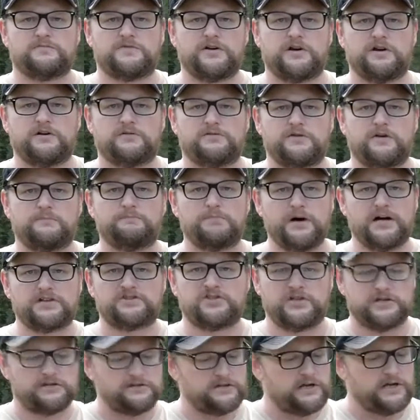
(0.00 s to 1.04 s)
They're
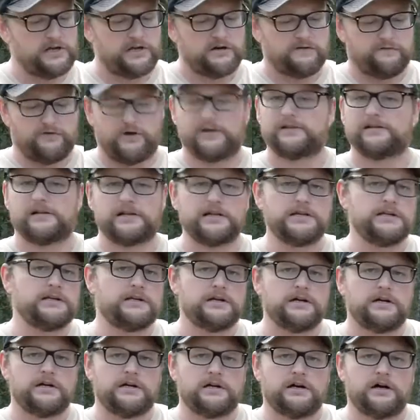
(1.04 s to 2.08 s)
budget friendly,
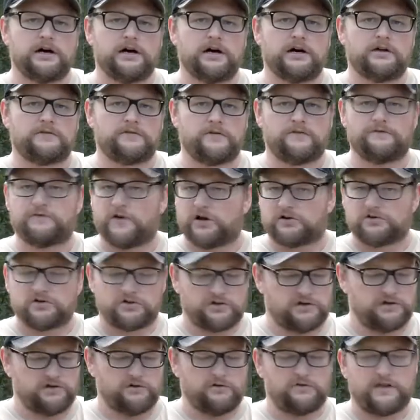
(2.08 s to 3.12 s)
they're
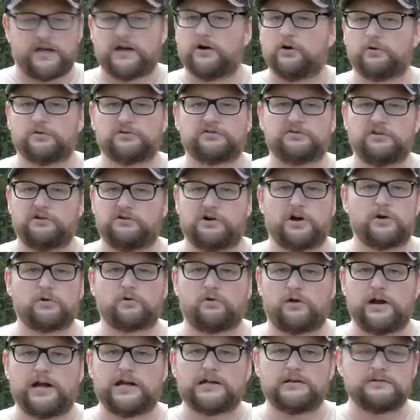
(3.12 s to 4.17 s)
functional, they hold zero
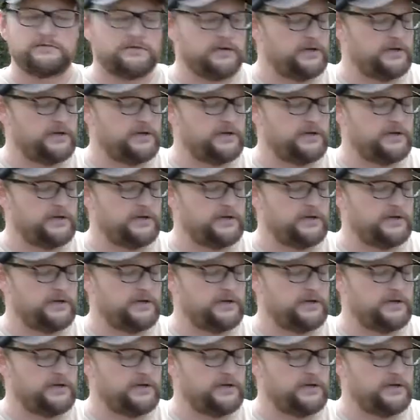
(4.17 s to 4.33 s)
great.